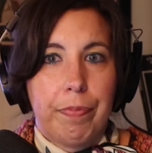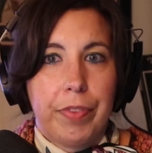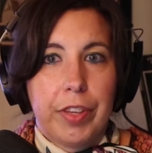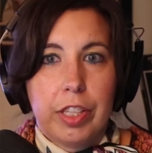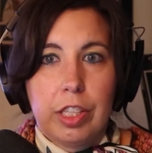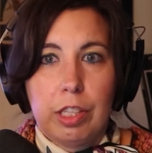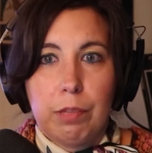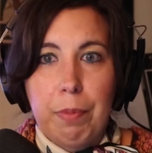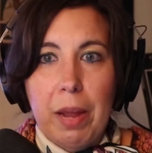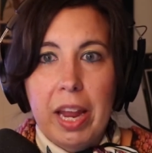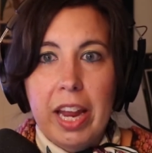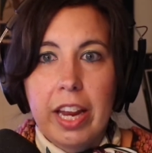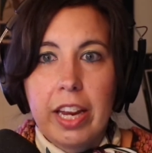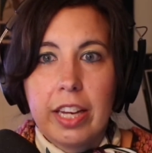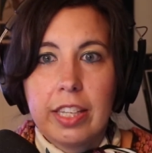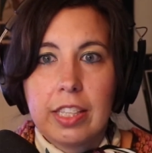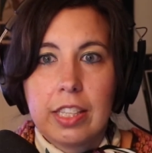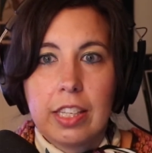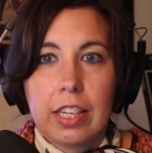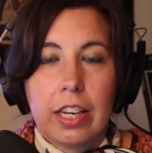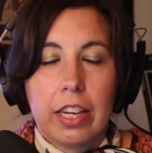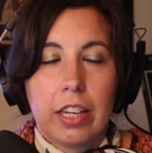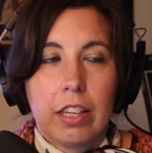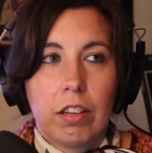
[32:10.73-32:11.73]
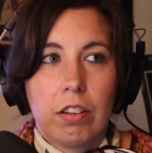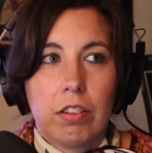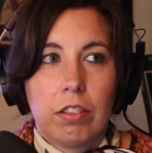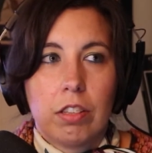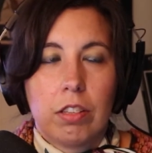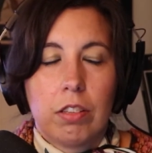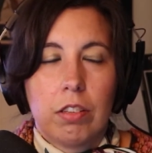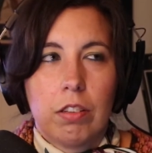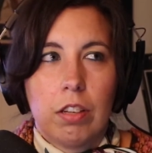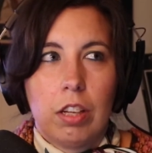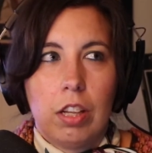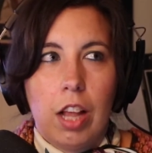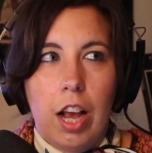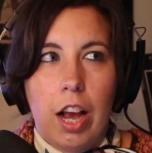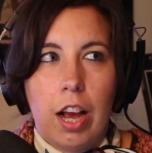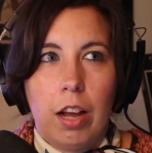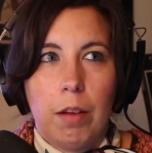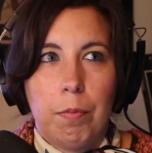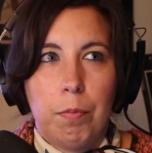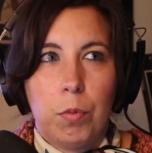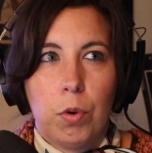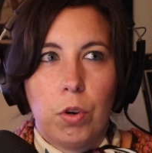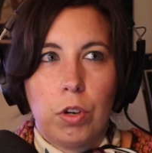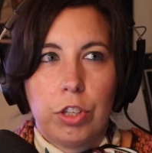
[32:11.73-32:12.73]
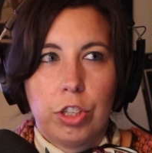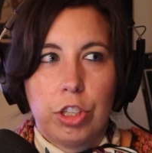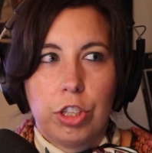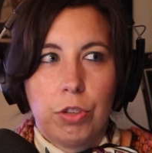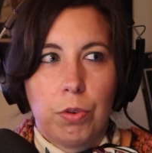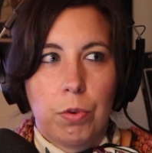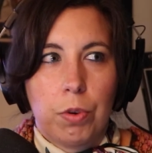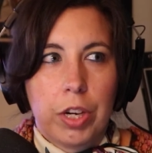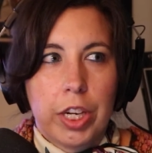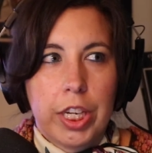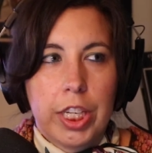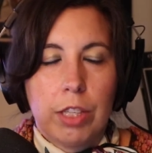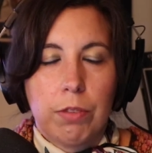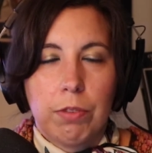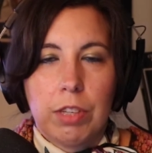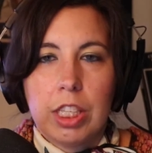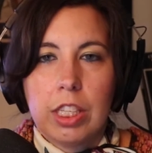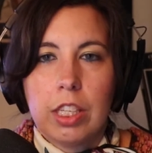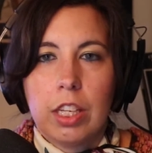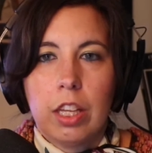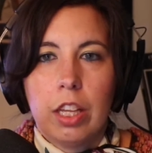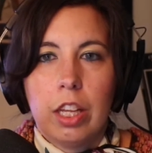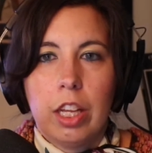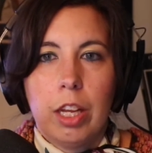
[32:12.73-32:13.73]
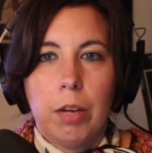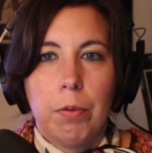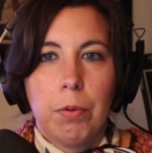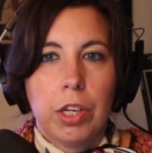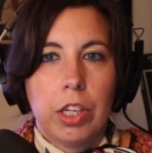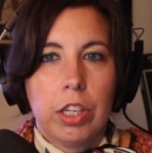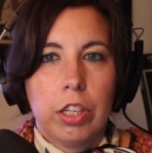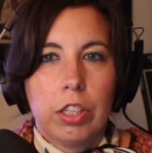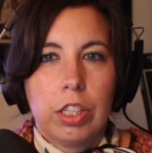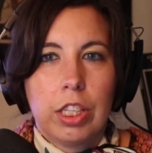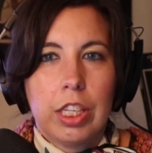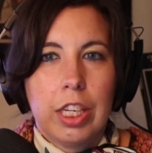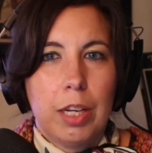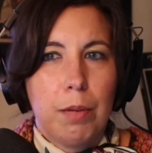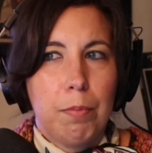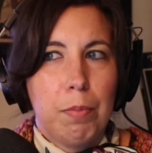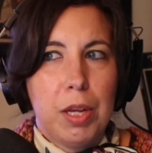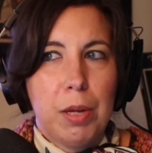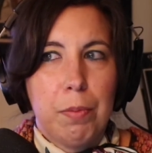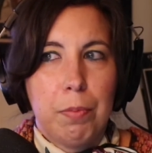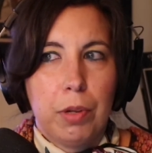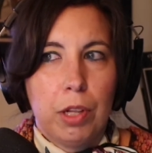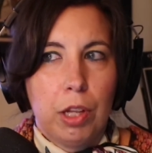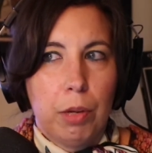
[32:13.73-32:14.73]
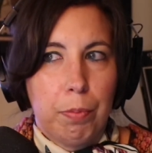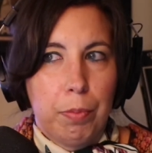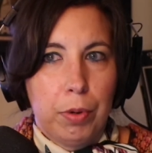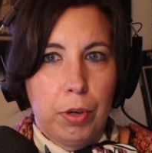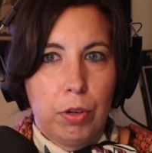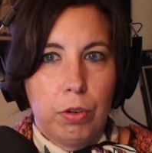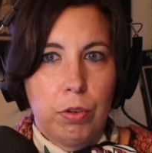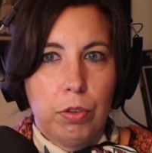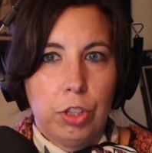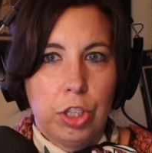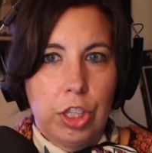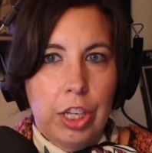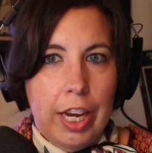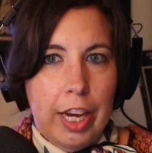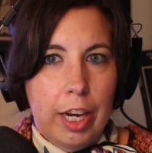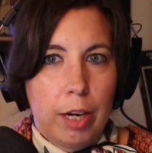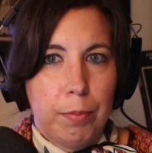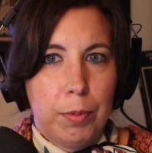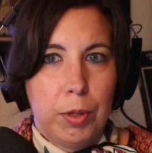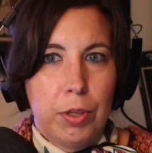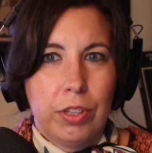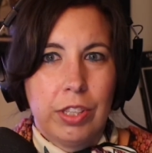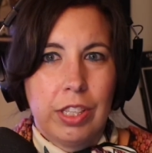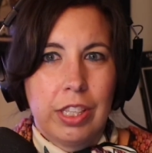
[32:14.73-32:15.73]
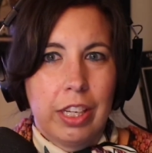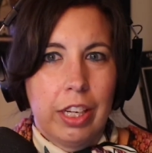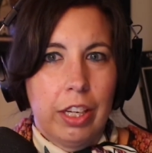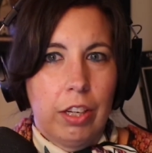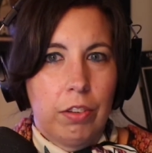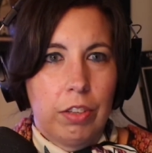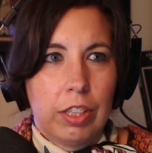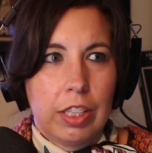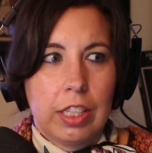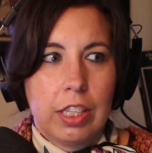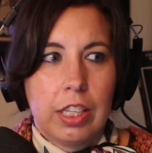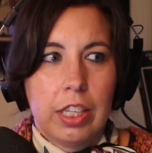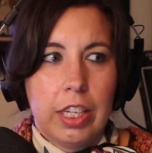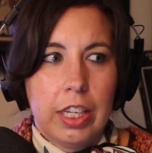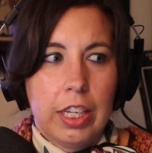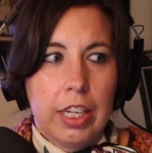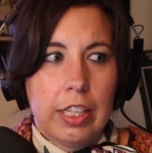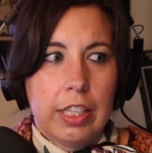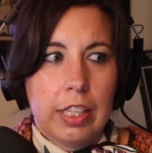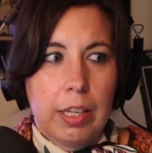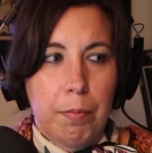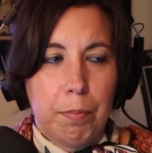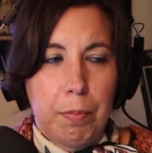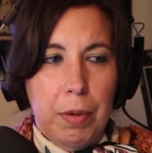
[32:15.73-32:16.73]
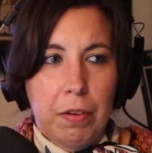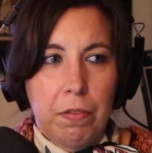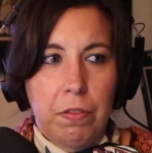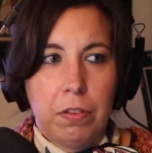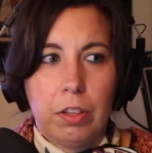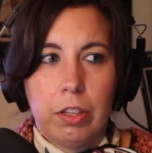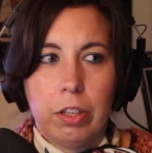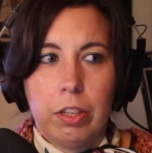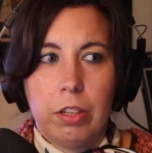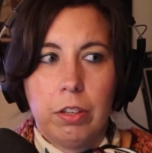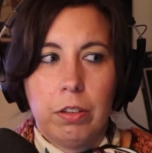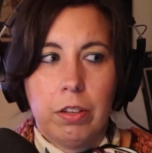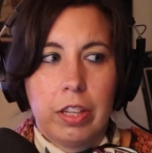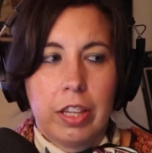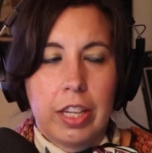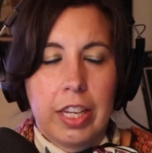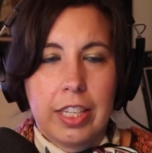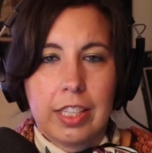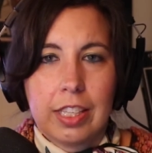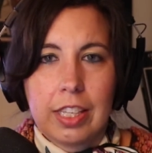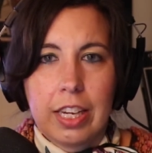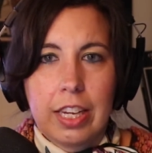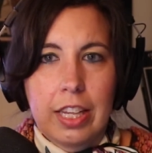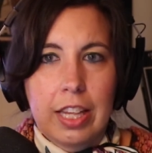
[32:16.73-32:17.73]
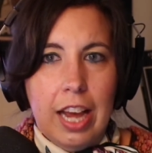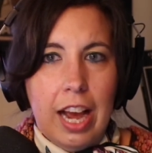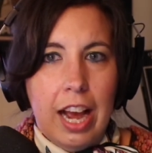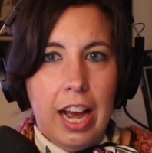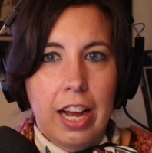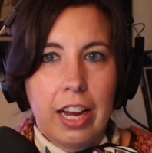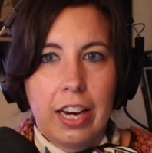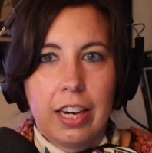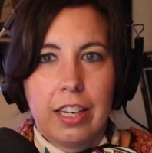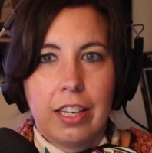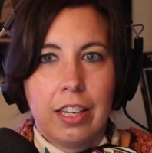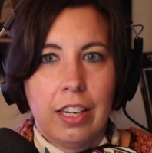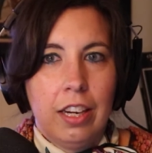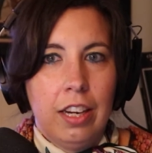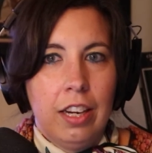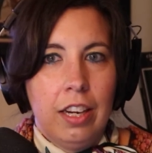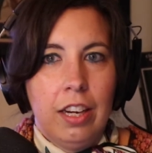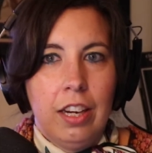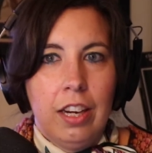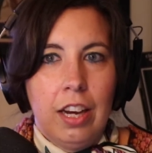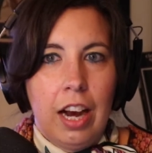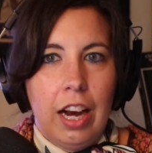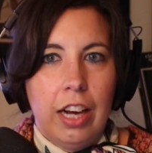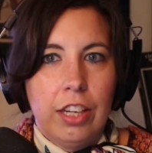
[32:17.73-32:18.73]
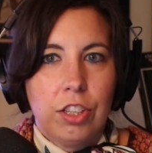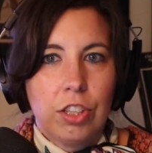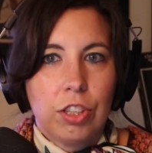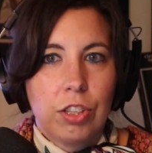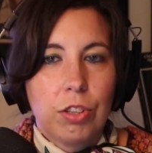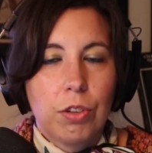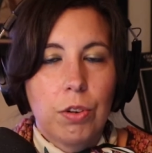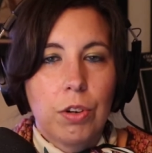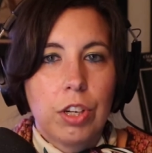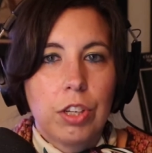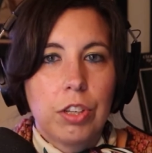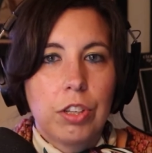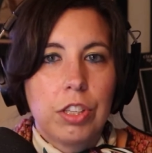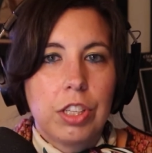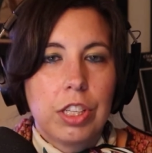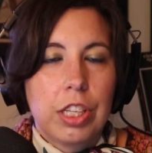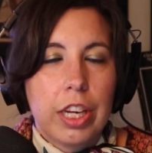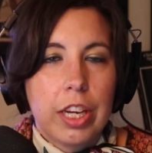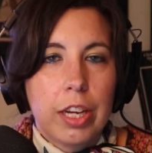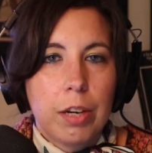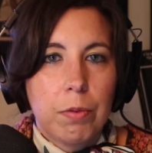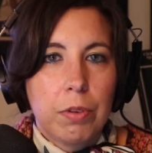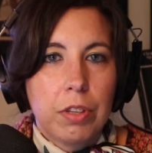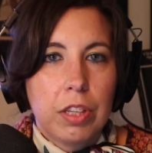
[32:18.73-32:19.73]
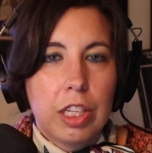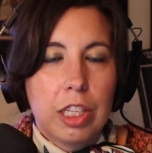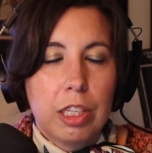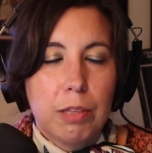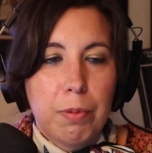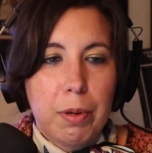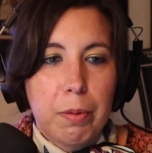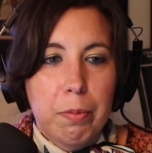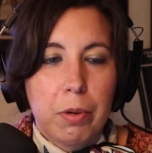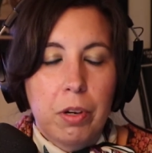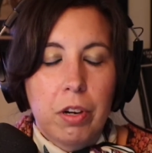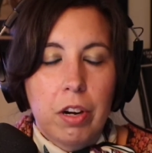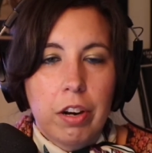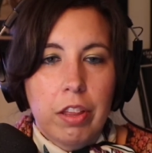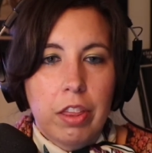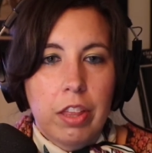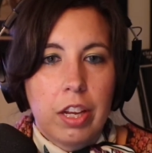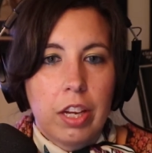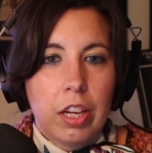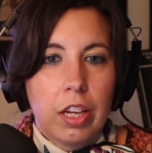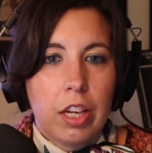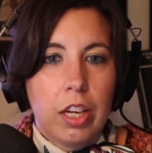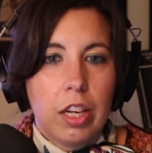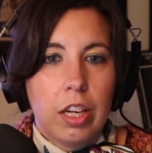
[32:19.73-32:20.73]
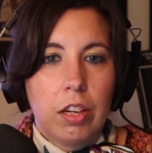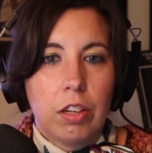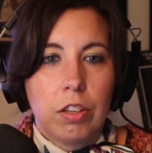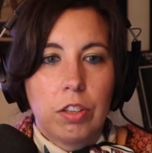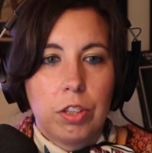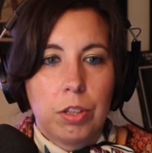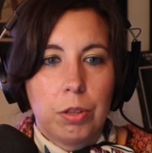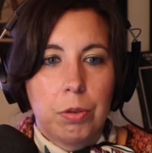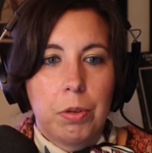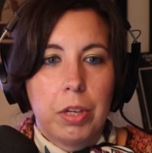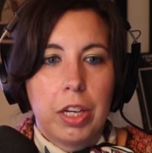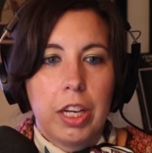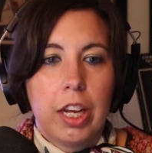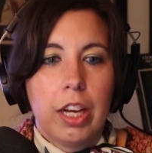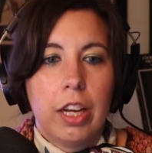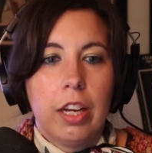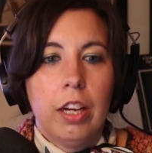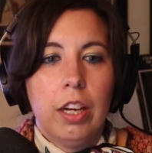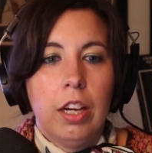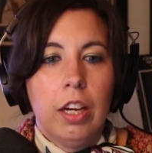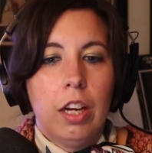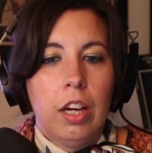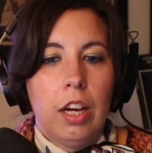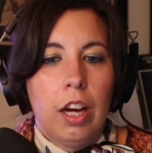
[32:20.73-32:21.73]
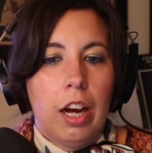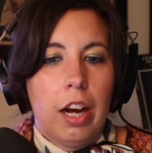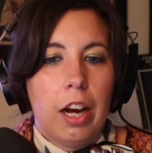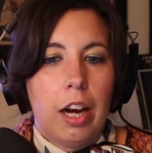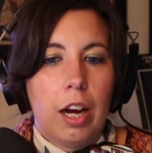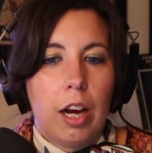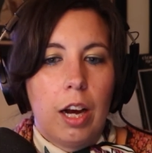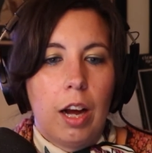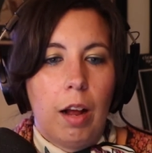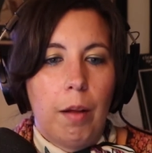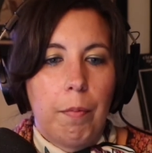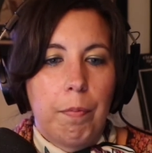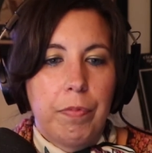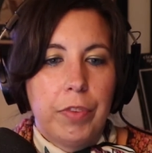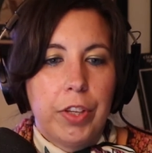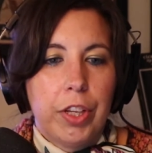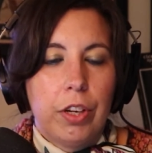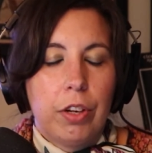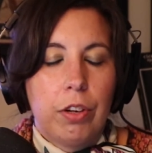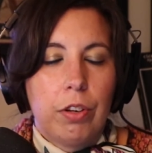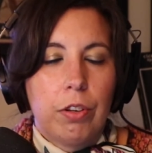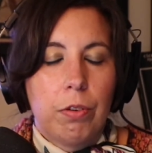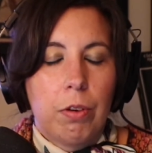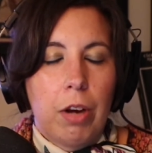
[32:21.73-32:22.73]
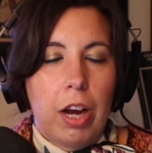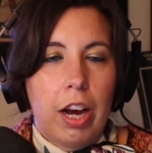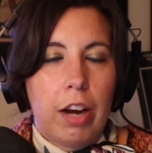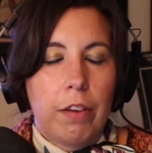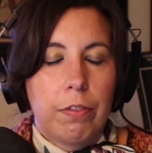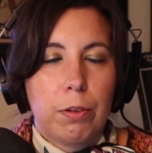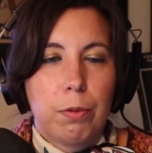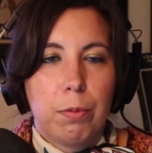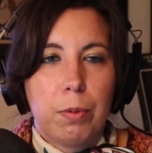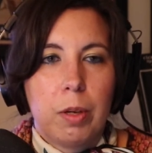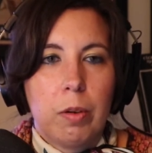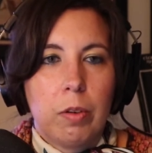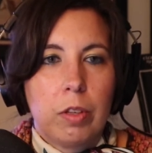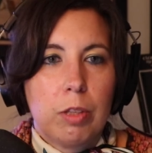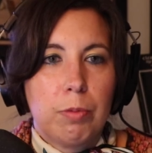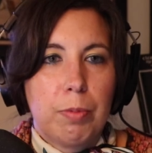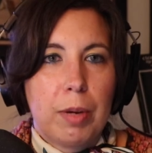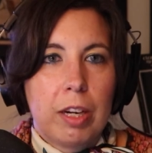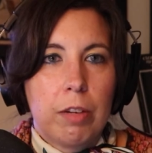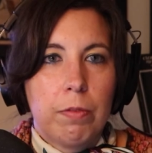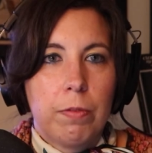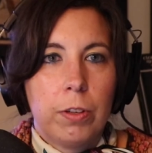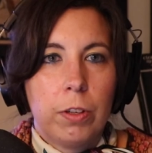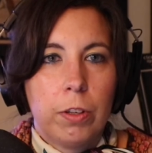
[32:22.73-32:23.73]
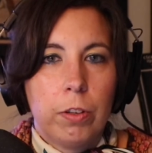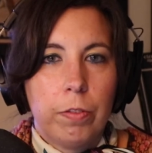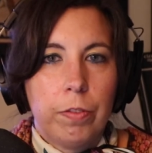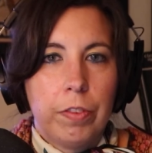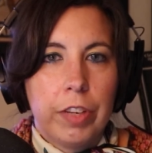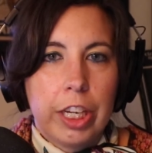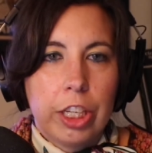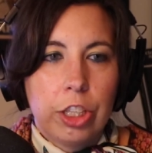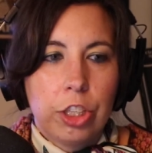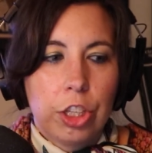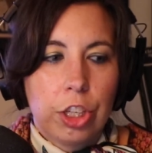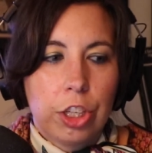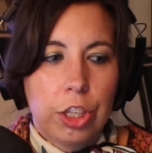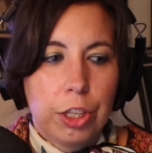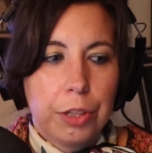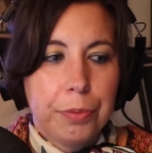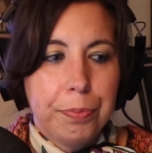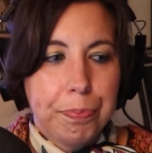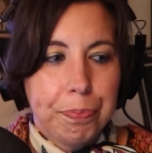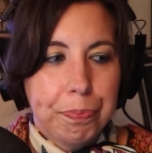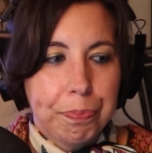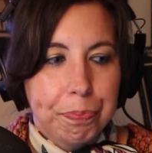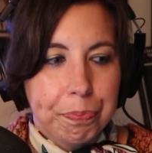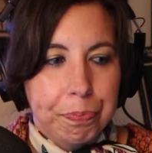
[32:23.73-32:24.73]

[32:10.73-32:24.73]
space. Like there's a lot more stories recently where you're seeing people approach animals like grizzlies and buffalo and things like that. And I just don't understand what these people are thinking or doing. You have to be respectful of nature.